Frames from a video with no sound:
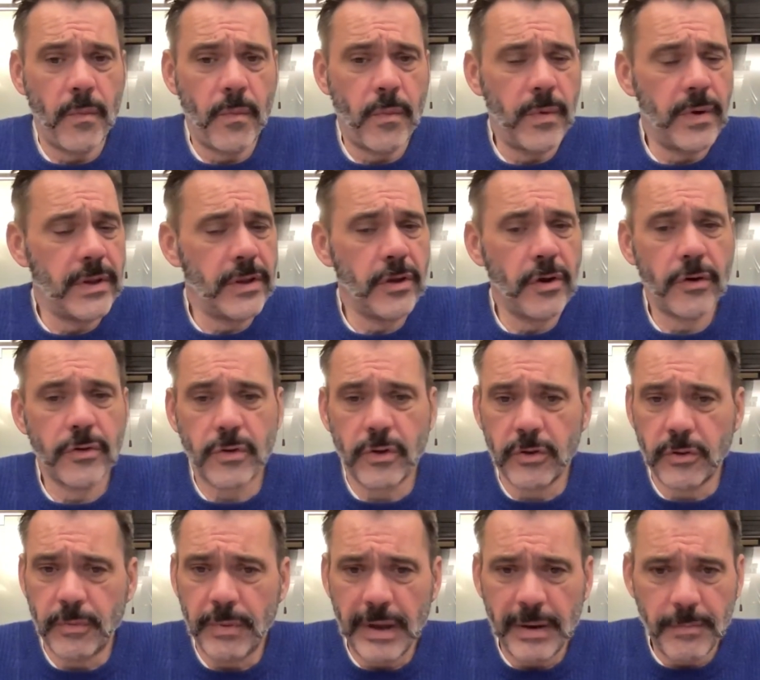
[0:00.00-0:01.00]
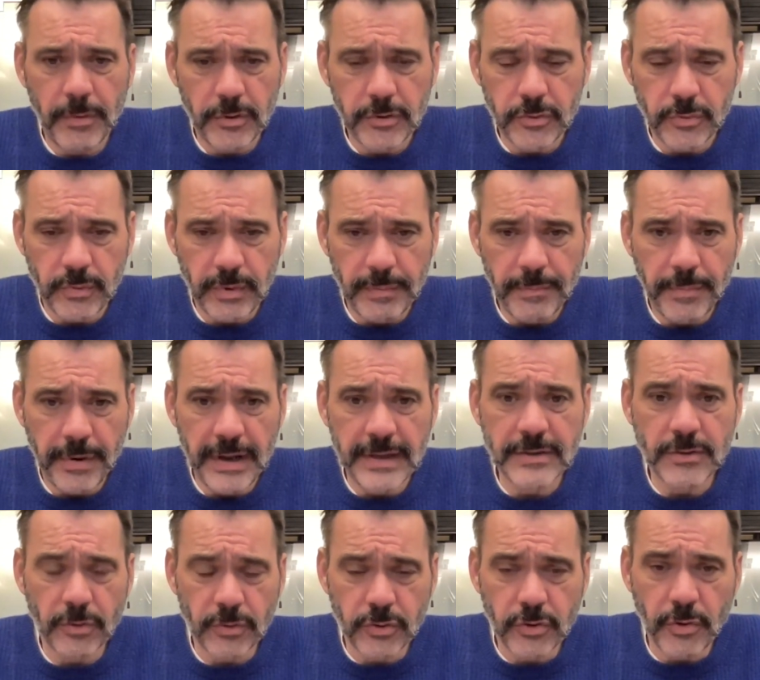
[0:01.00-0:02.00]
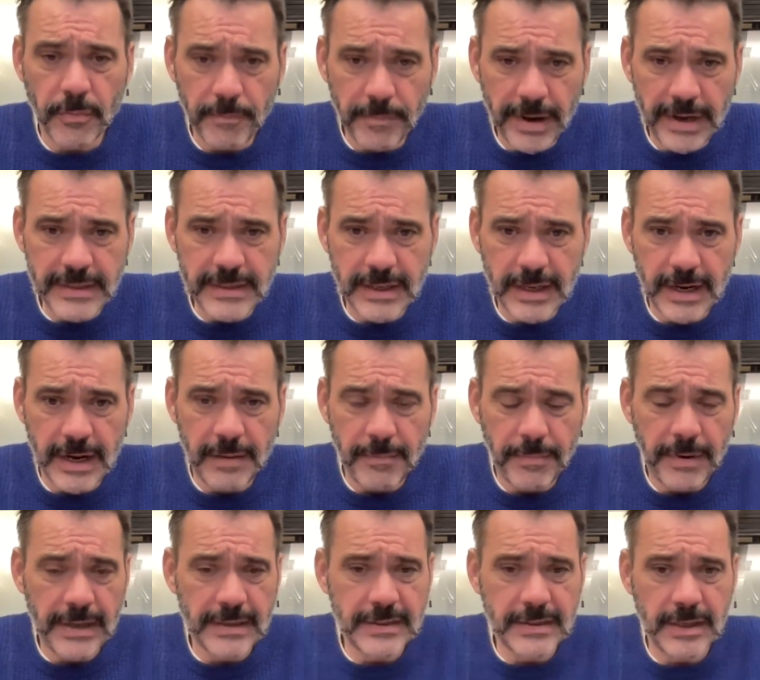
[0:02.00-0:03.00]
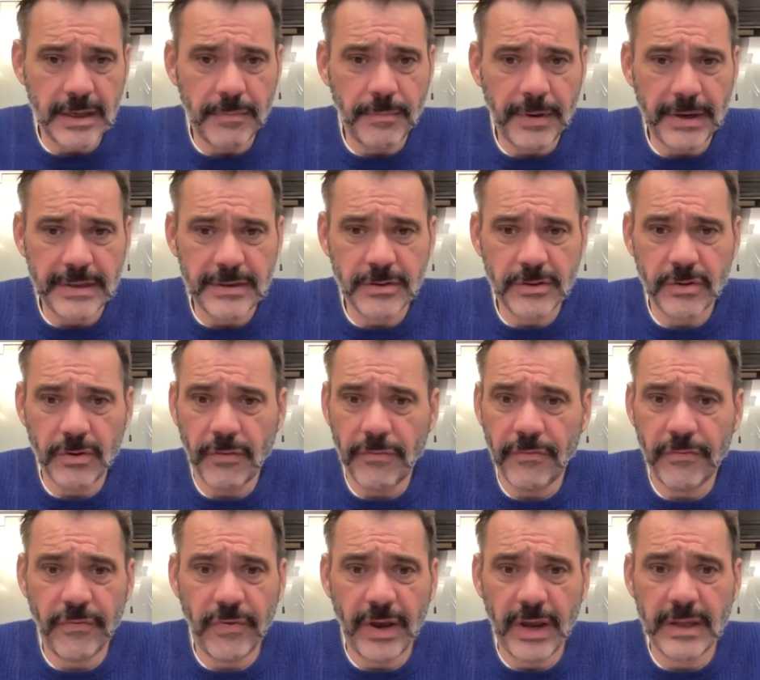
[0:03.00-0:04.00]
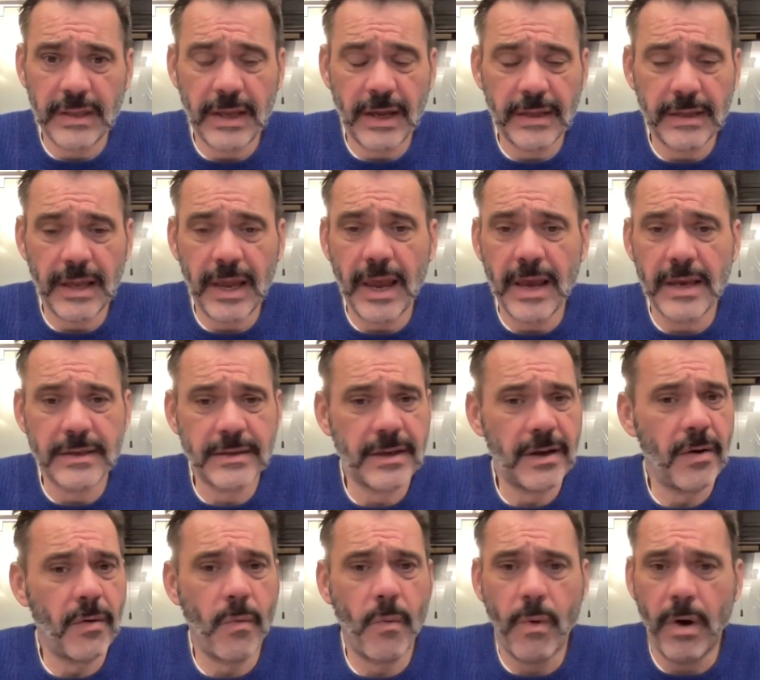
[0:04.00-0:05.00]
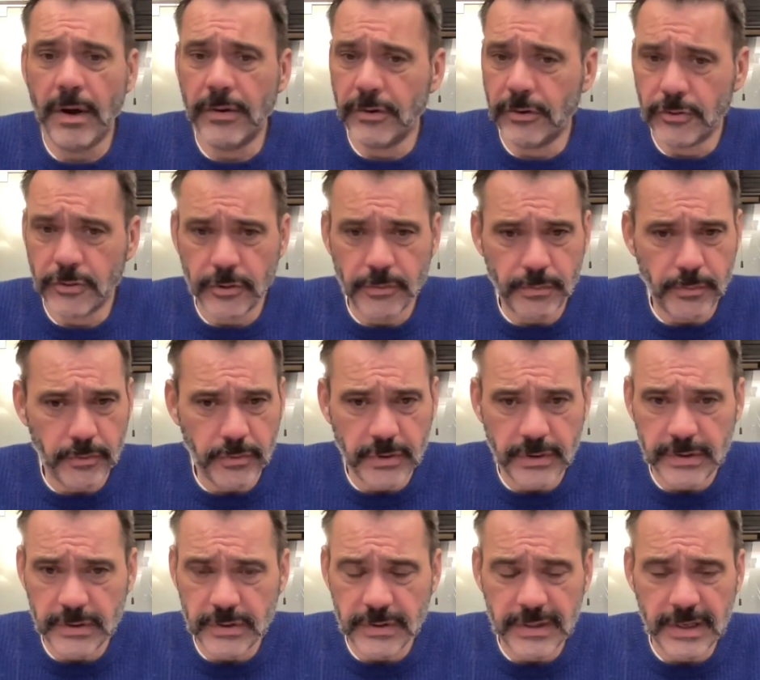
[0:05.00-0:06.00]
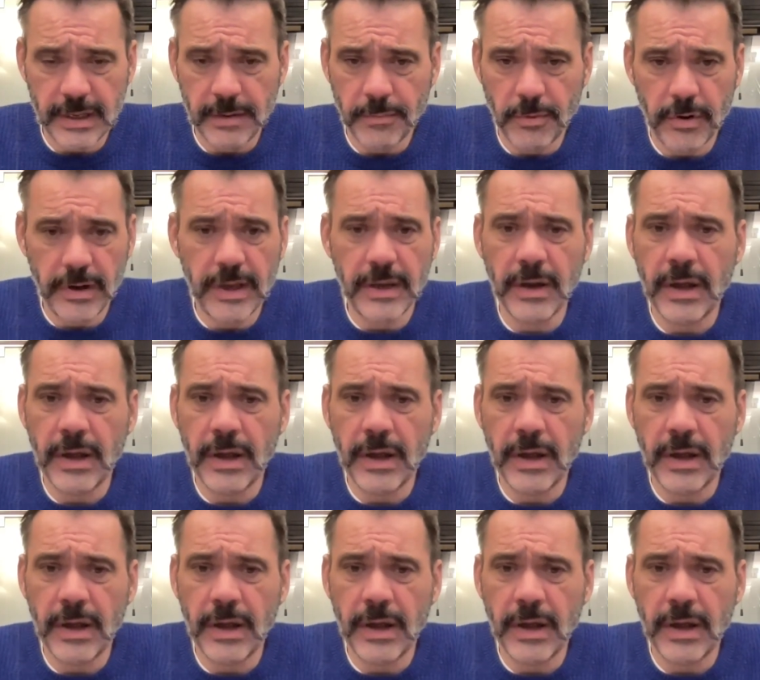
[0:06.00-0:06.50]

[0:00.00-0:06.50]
we're not going to be able to replace automatically plastic by something that is 100% sustainable.